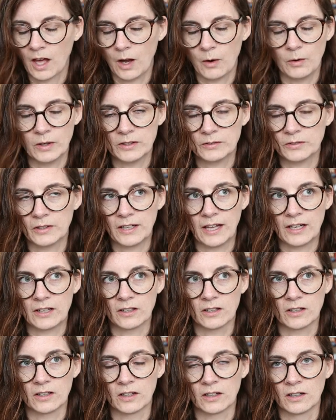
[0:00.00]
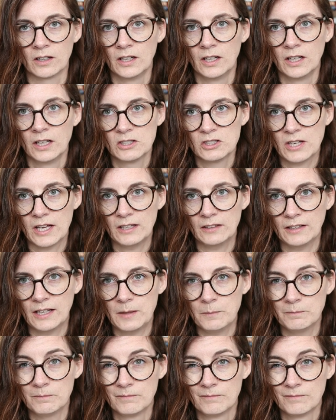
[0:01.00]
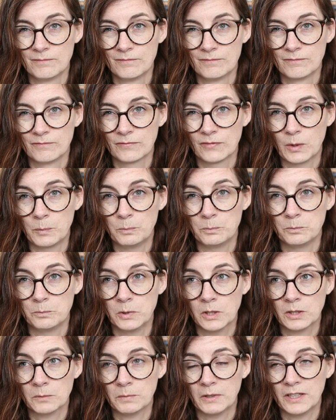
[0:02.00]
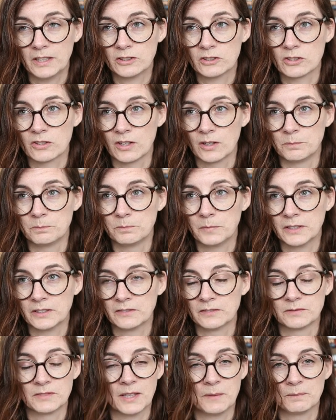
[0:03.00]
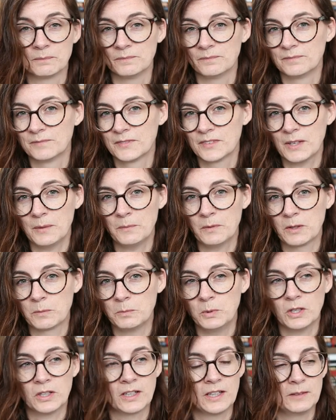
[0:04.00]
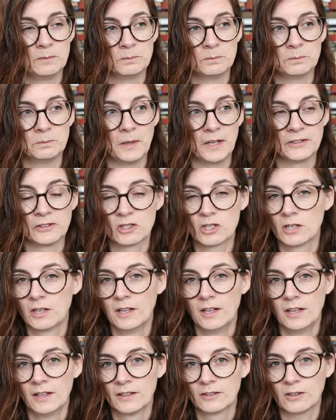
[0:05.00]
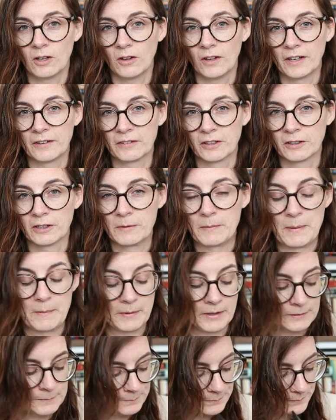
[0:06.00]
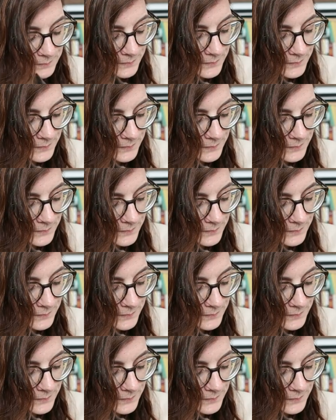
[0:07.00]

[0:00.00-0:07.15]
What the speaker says: I always forget her channel name, The Book Bunch, something with book and bunch. That's all I ever remember.